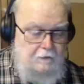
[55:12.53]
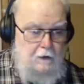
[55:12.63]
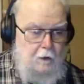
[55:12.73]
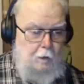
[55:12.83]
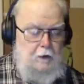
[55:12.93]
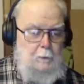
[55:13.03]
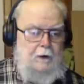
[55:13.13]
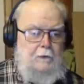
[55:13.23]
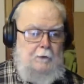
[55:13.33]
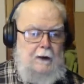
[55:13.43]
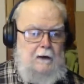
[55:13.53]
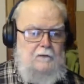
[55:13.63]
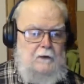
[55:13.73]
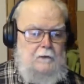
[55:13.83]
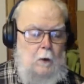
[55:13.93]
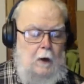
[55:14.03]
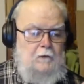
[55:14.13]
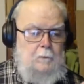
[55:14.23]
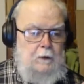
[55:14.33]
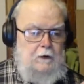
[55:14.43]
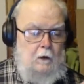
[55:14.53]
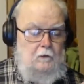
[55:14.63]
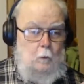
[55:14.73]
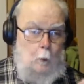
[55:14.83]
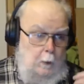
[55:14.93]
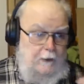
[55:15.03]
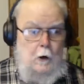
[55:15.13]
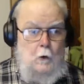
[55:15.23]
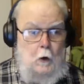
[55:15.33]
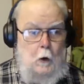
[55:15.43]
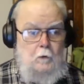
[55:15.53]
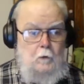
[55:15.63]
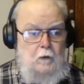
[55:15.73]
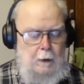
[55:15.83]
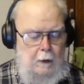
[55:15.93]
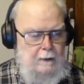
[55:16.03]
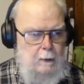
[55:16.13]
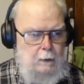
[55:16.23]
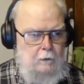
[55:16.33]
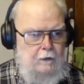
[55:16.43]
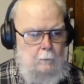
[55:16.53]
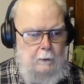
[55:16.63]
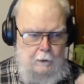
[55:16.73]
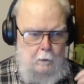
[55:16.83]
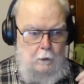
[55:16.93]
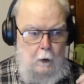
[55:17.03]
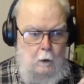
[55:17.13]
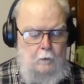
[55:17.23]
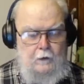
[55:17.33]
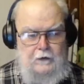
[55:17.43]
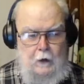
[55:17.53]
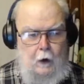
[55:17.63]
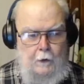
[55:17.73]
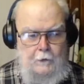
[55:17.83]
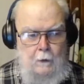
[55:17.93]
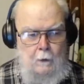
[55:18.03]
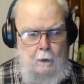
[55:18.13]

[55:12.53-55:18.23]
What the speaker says: incredibly relevant to us because we don't own the bloody building. We don't own the yard.